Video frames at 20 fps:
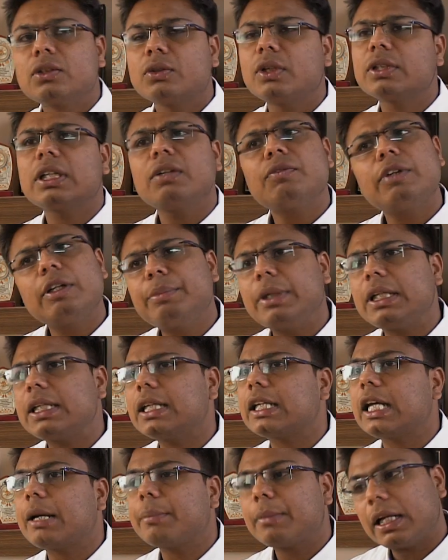we will build
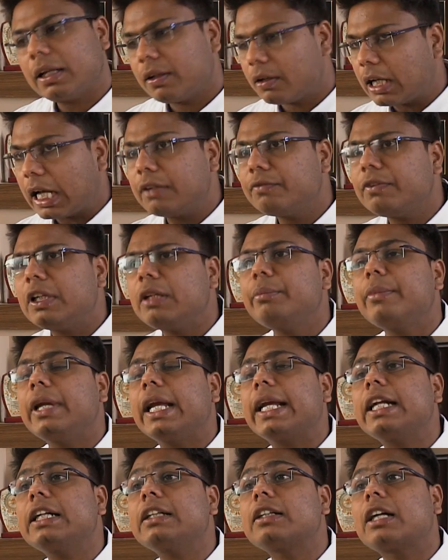an app and will
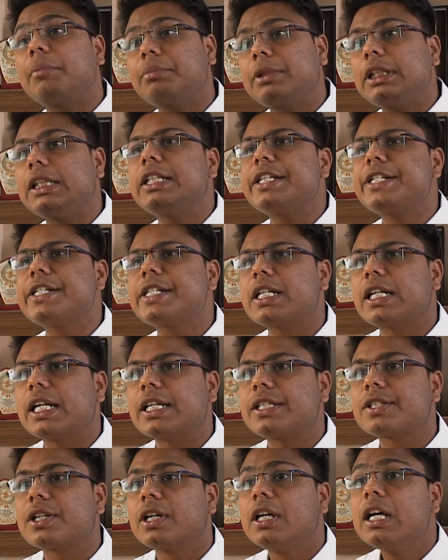make it completely
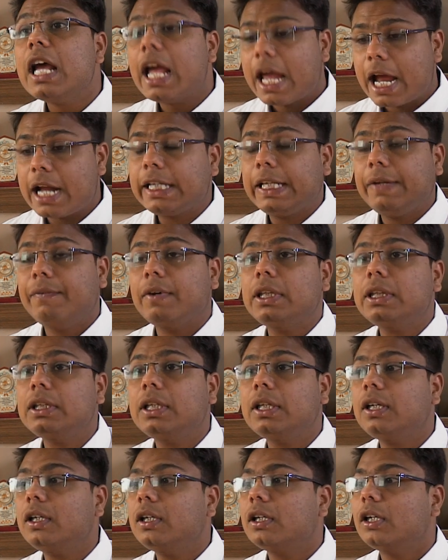digitalized. And even
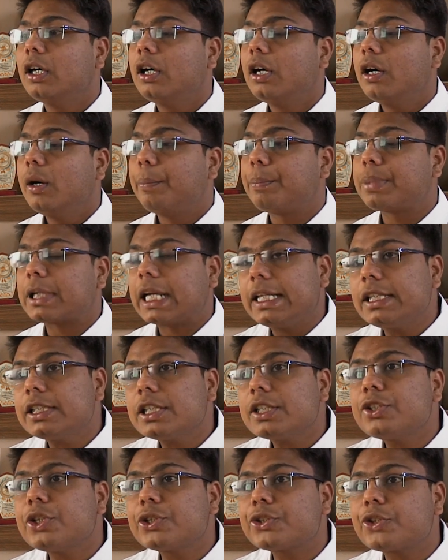the
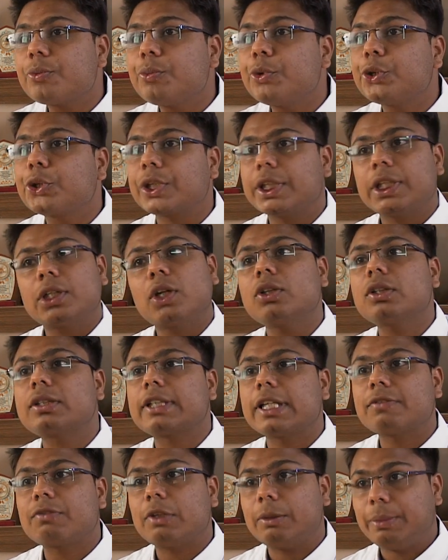Prices, distribution and all those
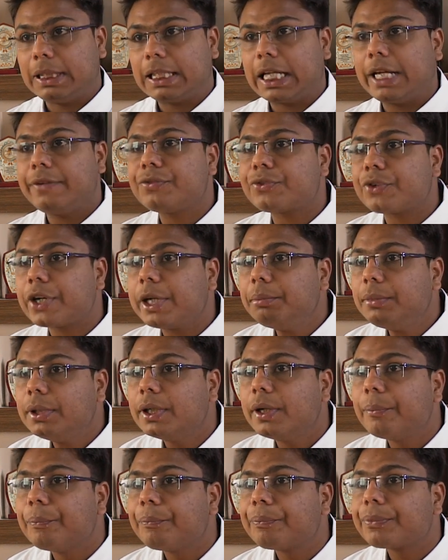things will be live streamed.
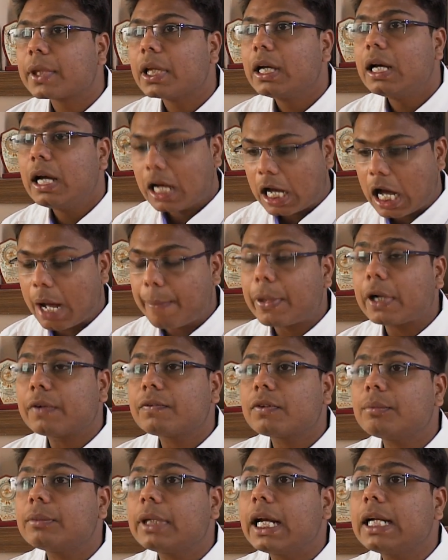Apart
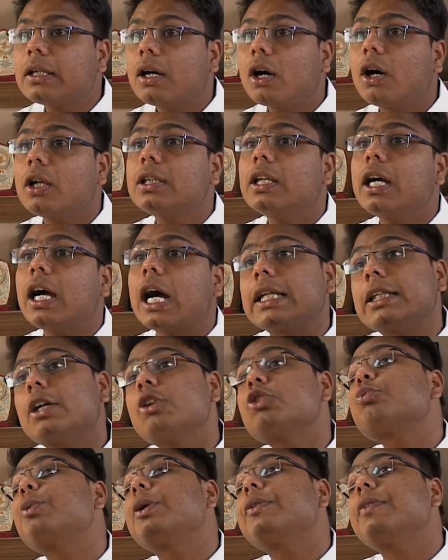from that, all the
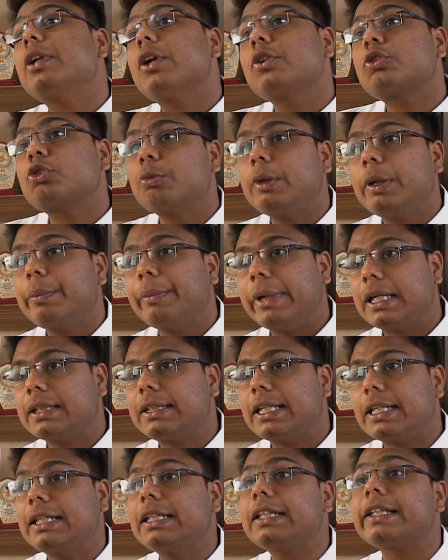announcement will also be made
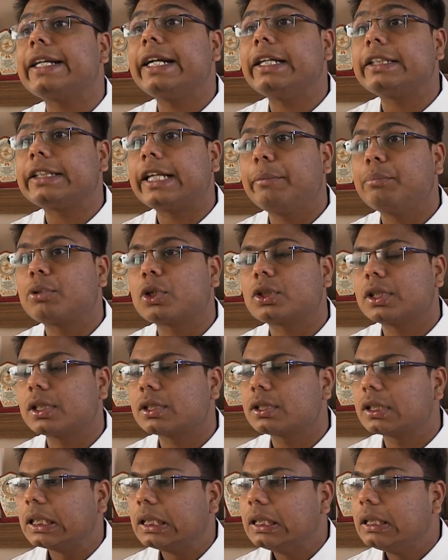there in real time
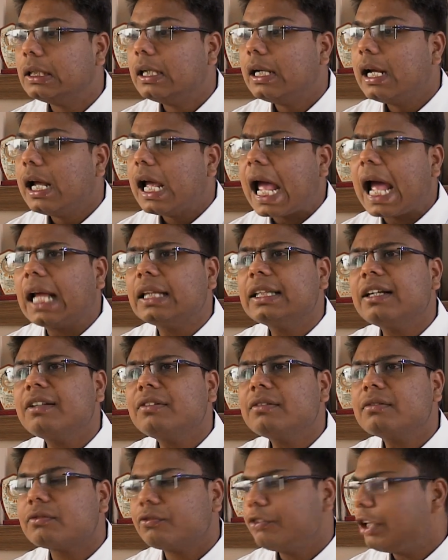process. And
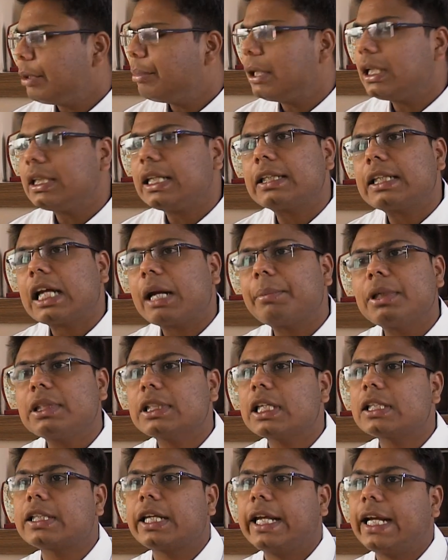then we built that app in
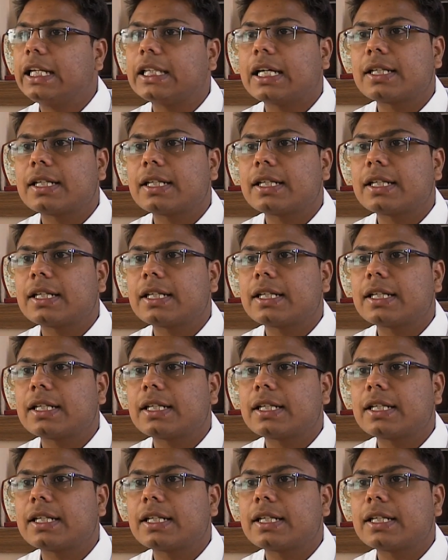just 8